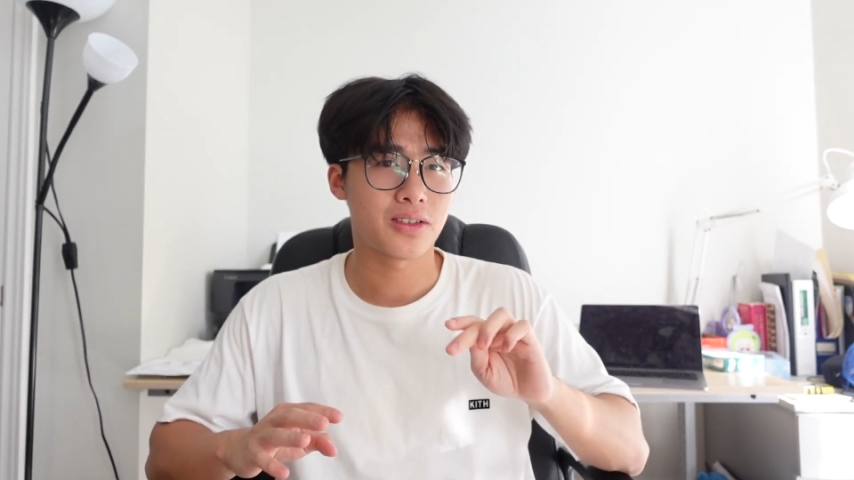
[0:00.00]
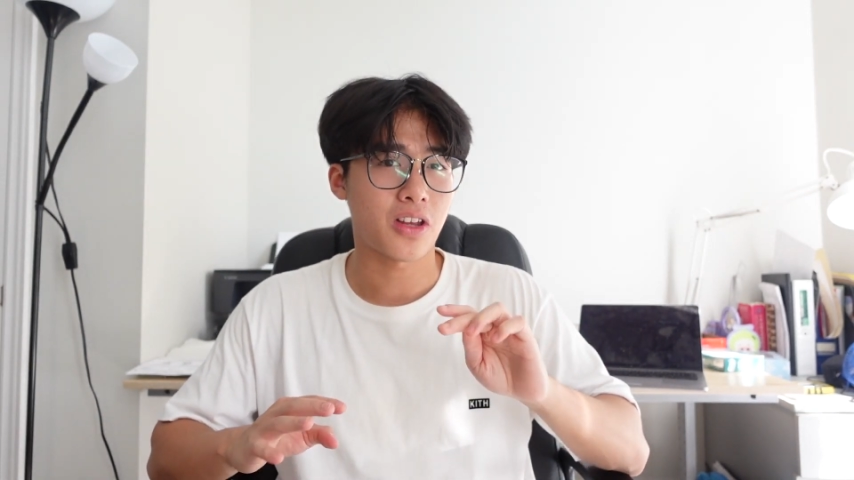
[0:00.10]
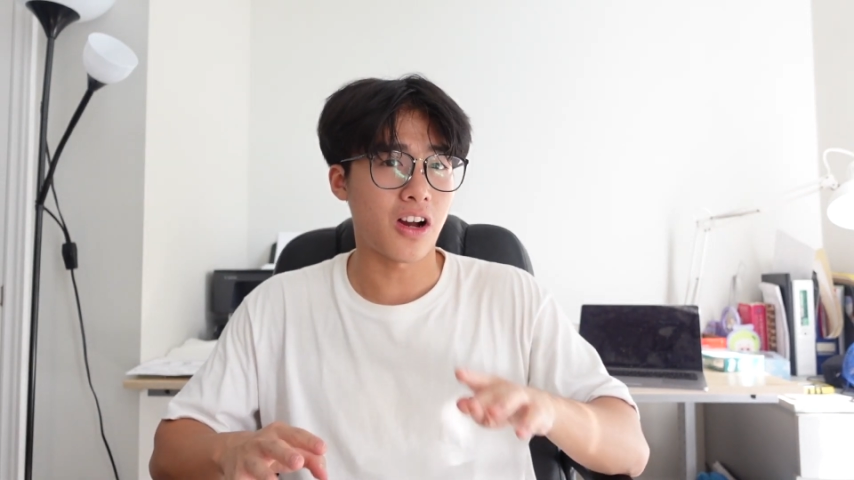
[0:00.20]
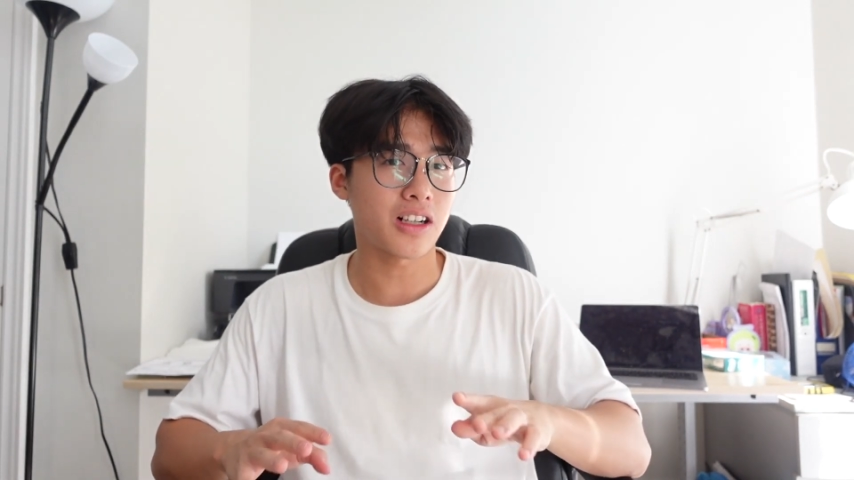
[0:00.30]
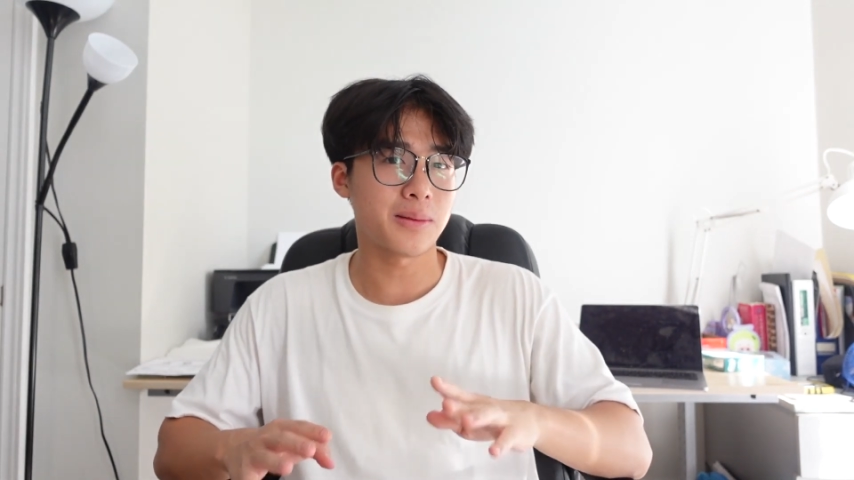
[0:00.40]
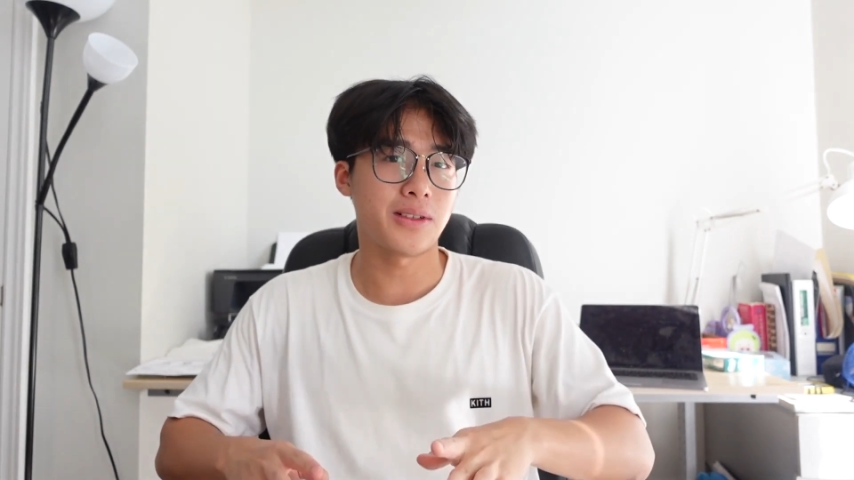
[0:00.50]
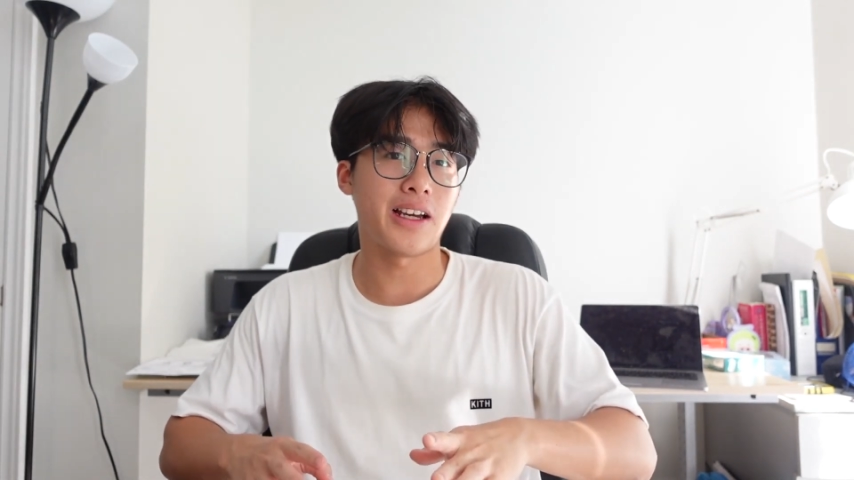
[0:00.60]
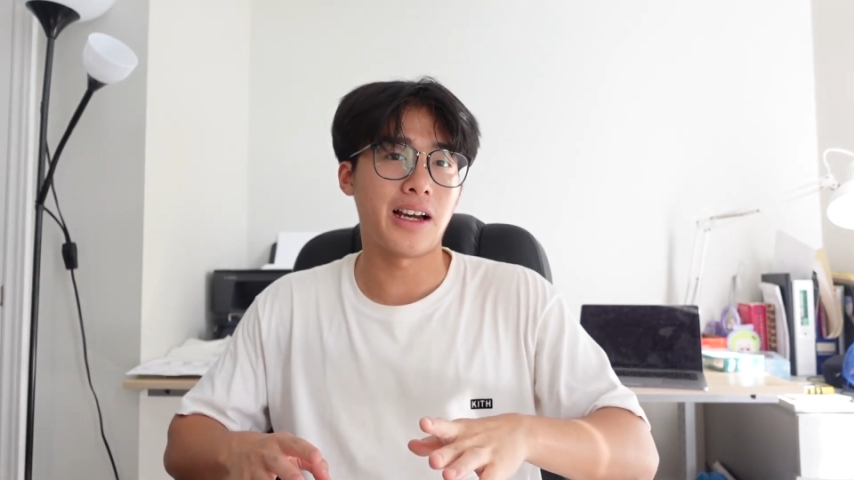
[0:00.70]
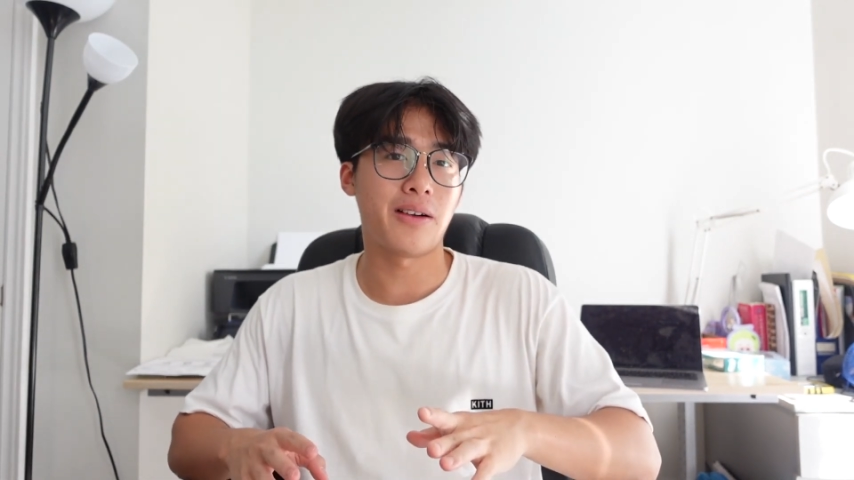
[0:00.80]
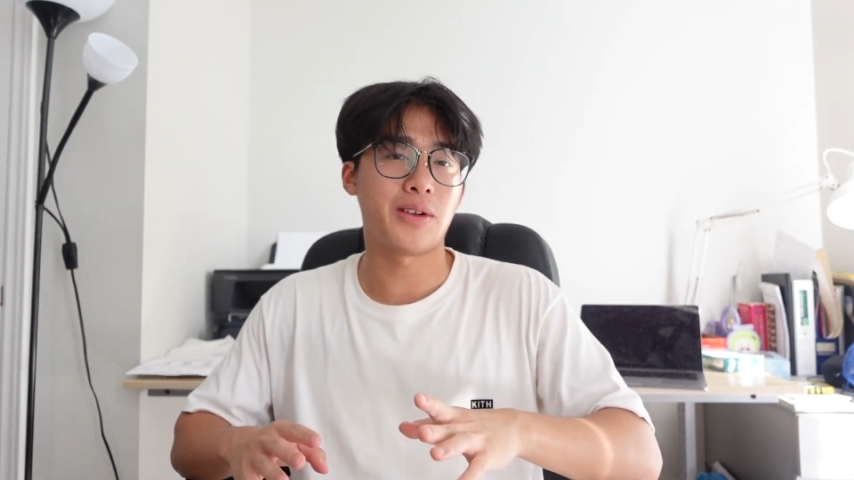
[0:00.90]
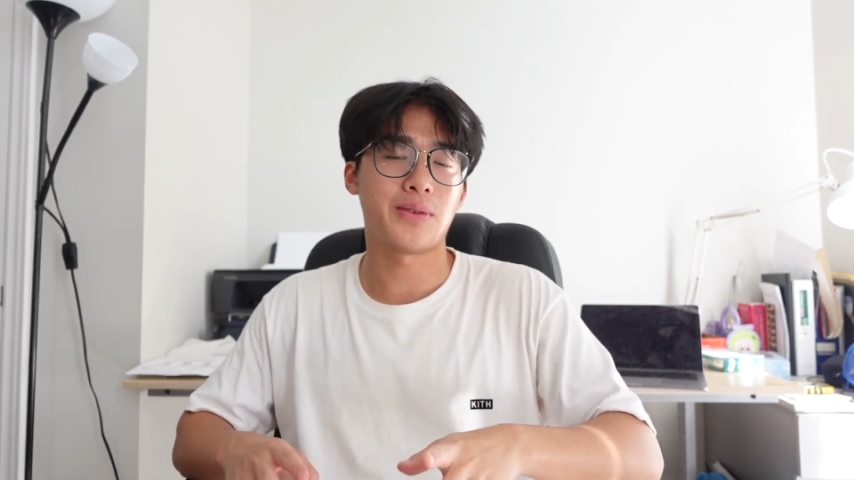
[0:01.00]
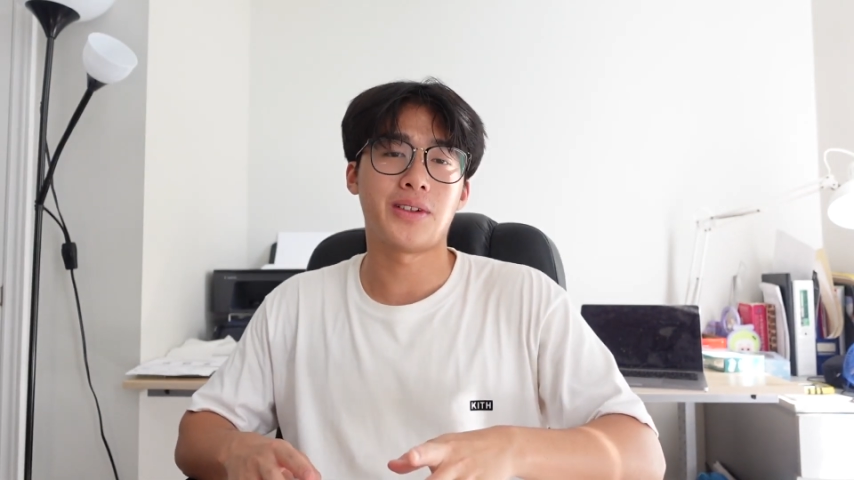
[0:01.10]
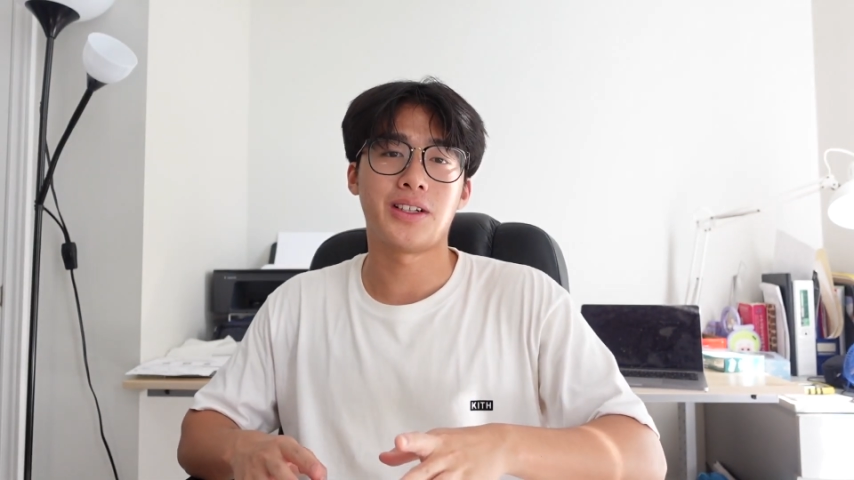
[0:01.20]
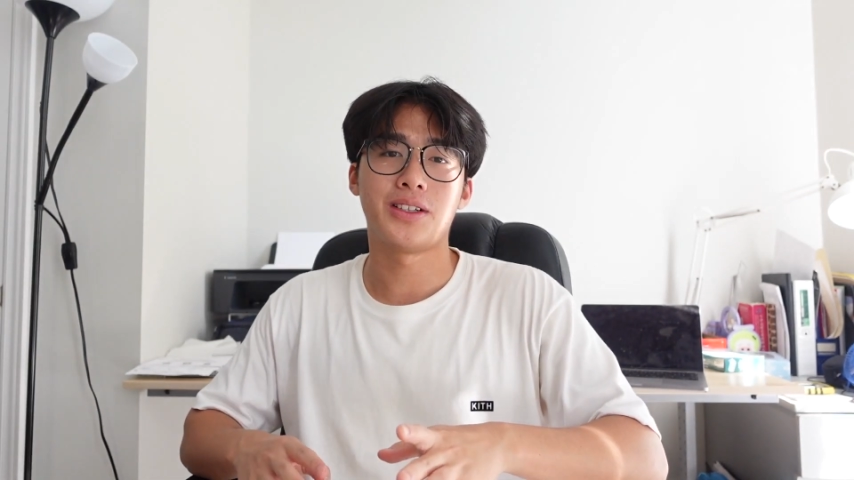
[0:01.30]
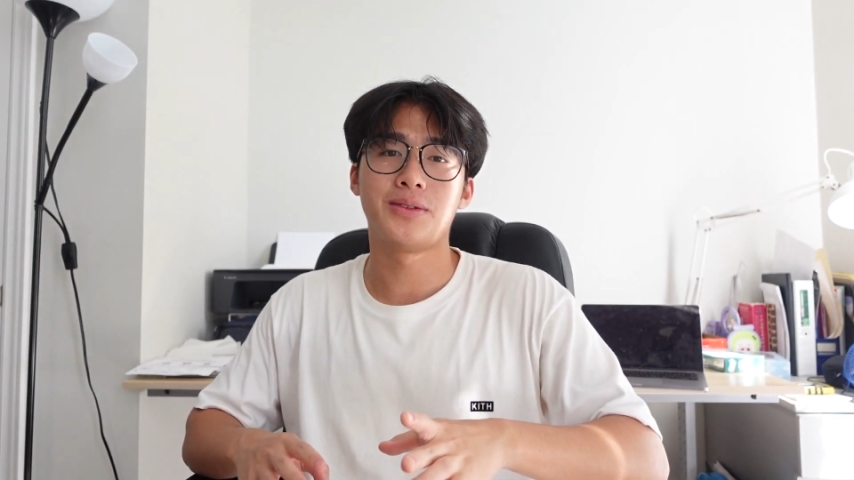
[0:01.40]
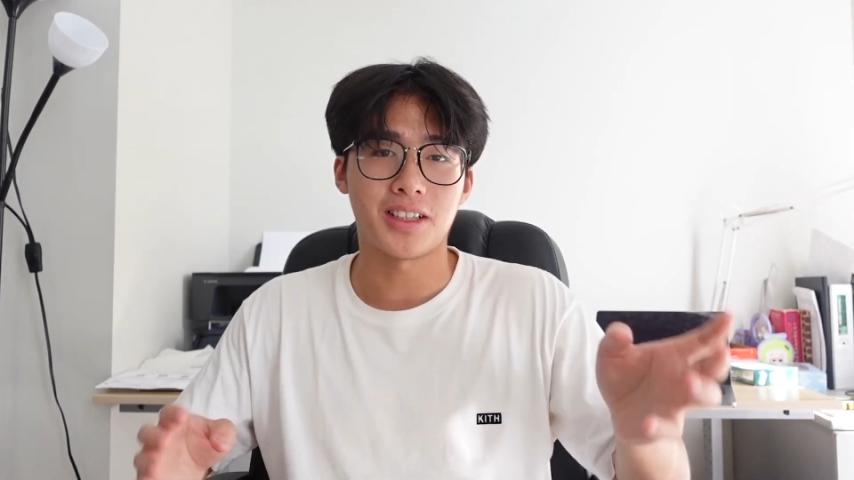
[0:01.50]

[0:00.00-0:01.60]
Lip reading: talk about that without